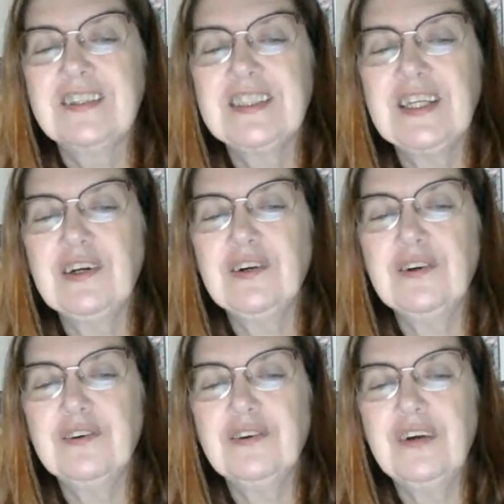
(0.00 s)

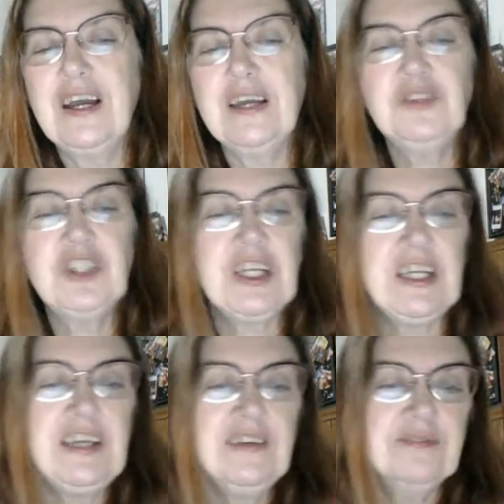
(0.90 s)
So, I am
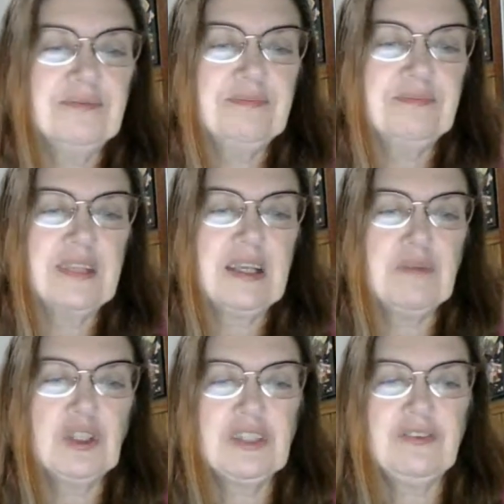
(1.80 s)
Jeannie. Most